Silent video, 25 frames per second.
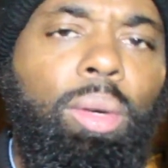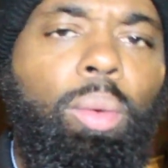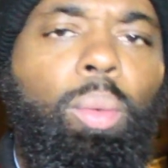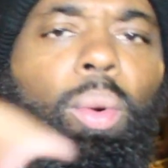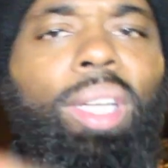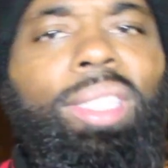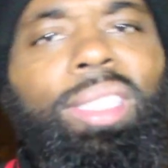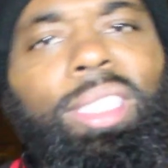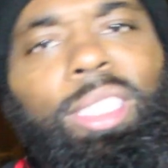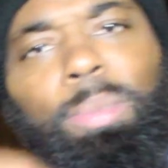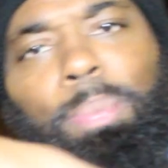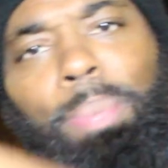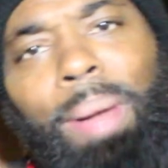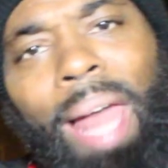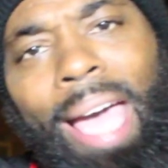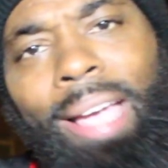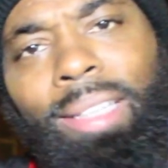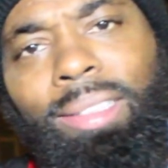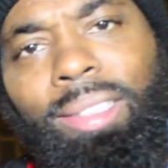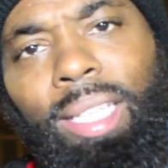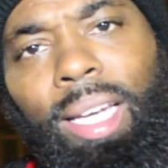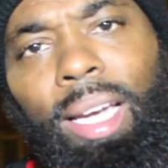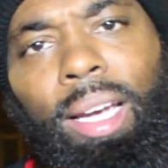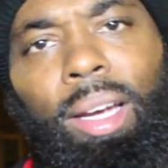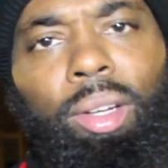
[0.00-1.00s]
What does
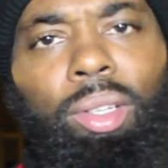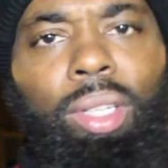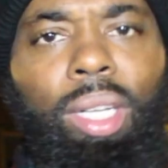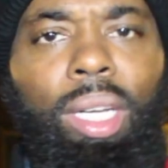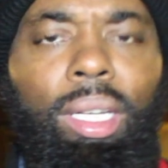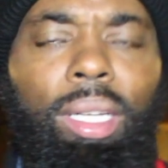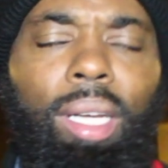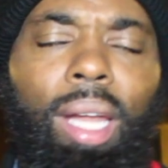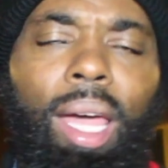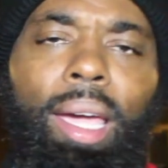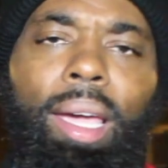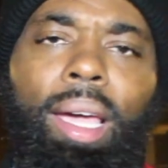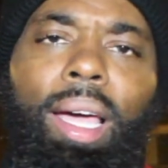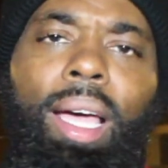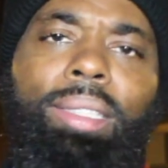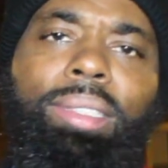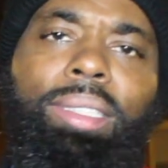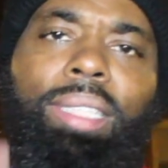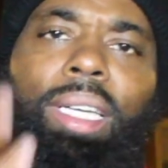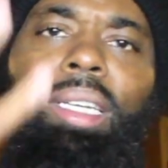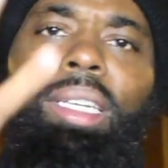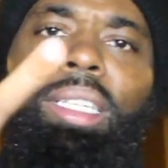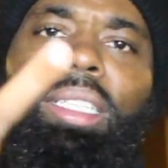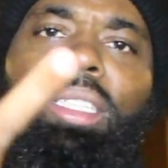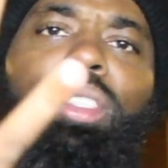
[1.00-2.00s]
Blacktown look like? I
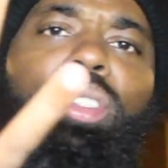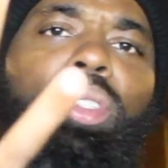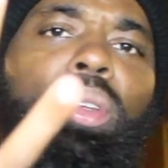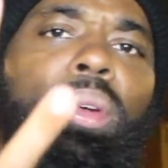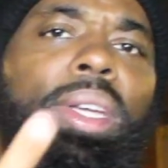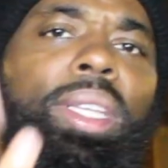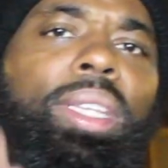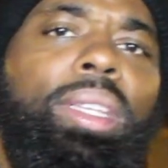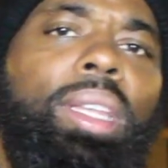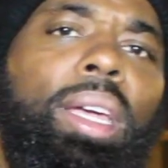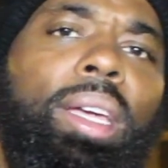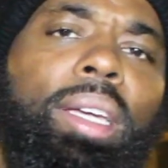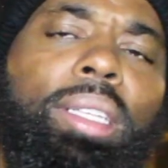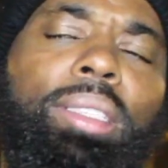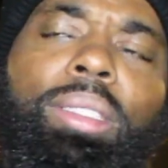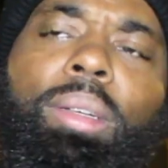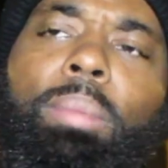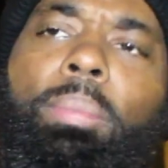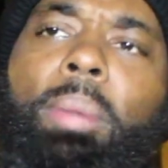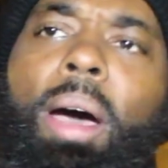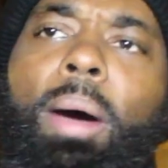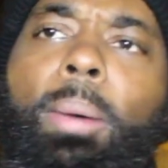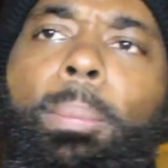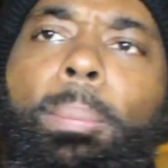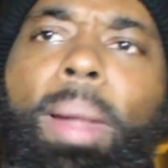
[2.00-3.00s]
say these three things
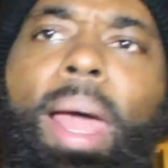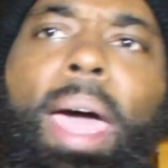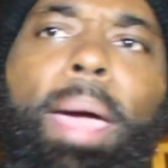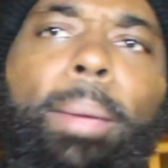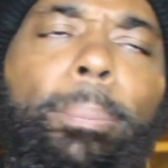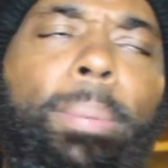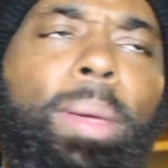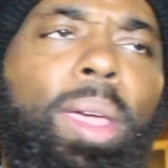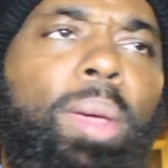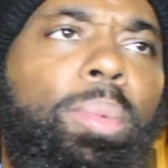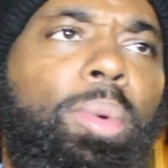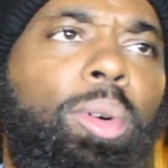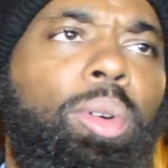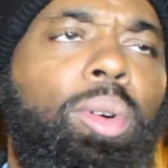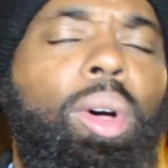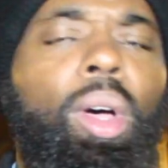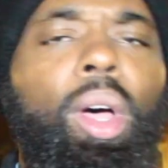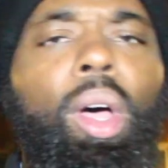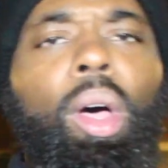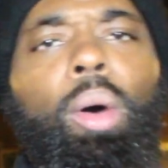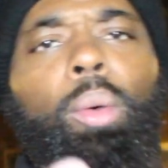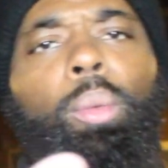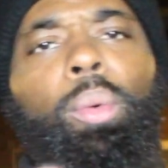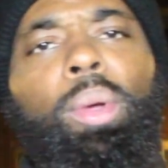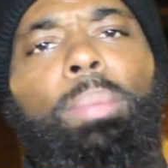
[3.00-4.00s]
about black people.
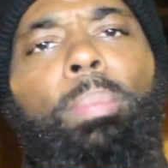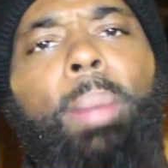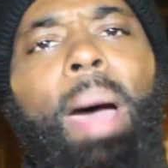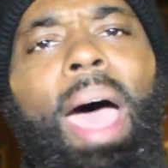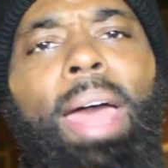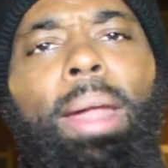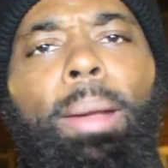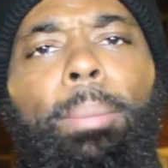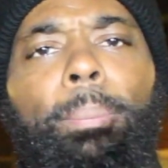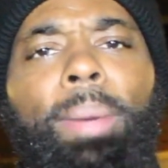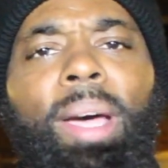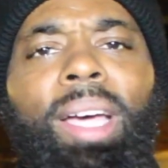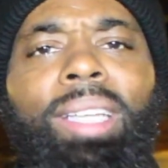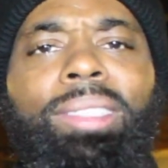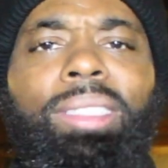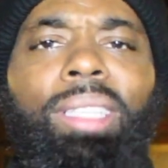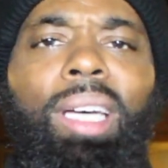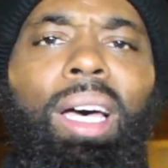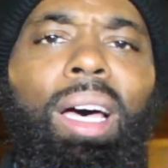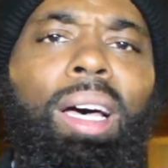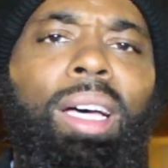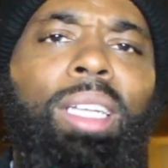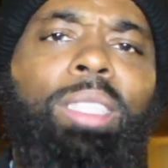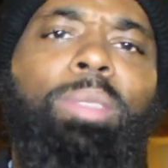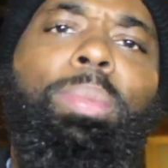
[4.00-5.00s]
We buy the best
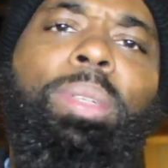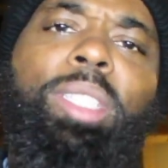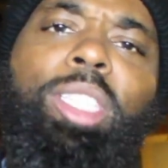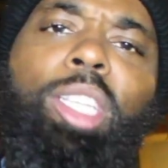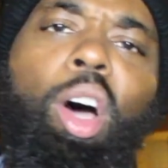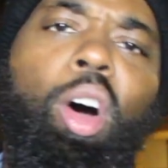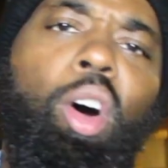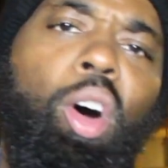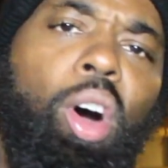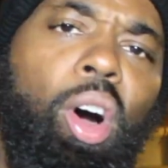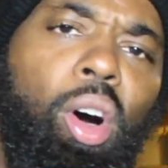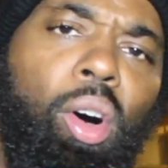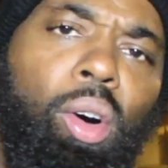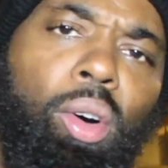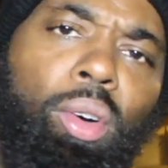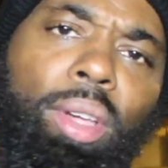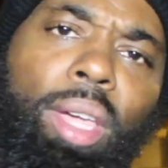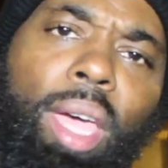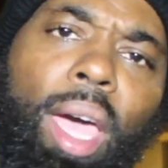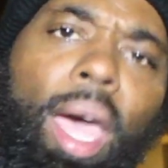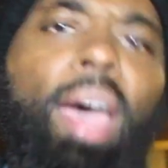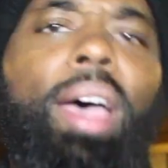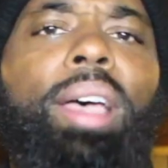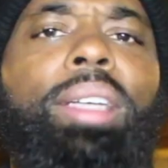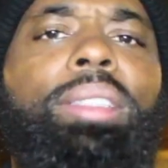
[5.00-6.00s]
cars, but don't own
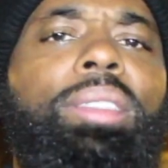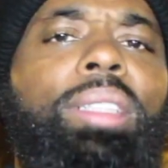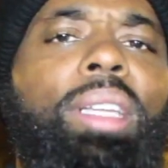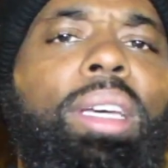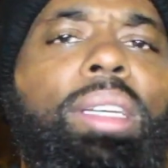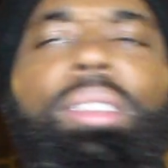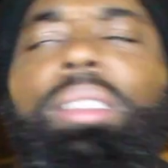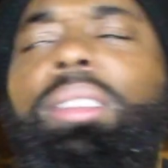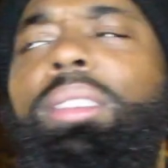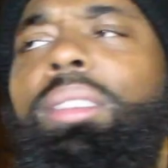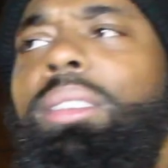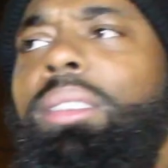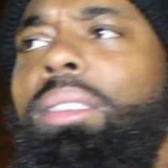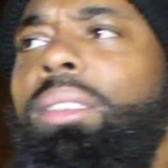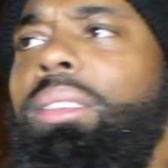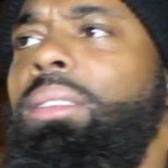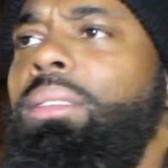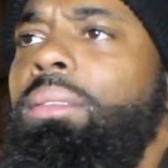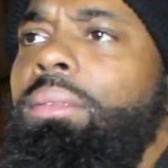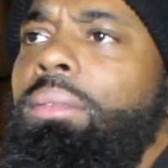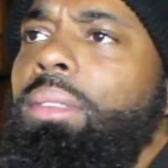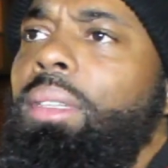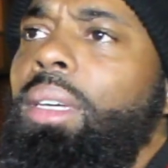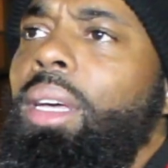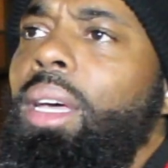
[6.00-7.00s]
gas stations.
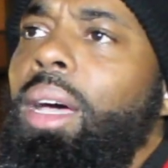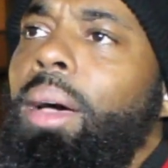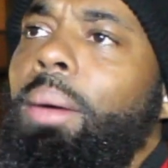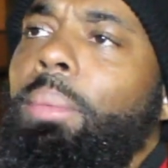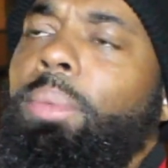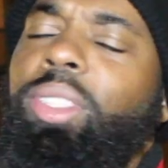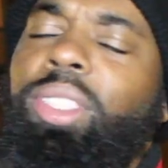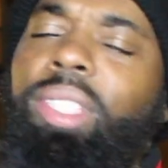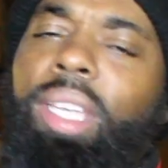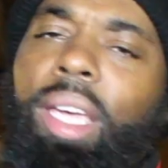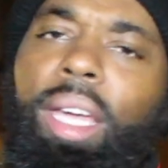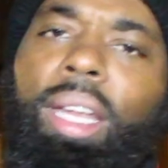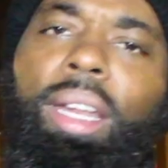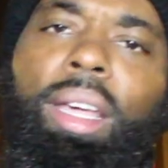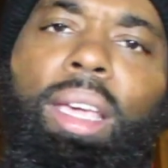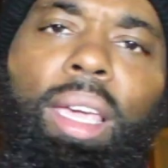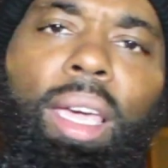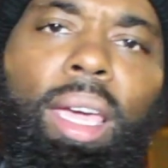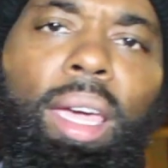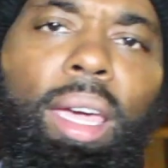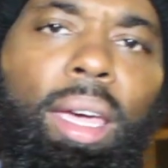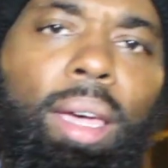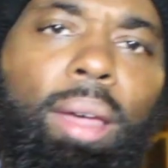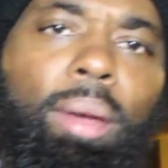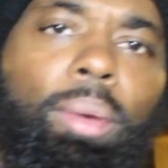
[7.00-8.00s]
I'll say it
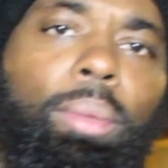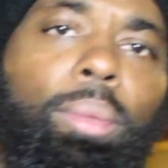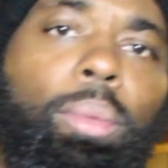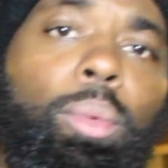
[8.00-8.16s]
again.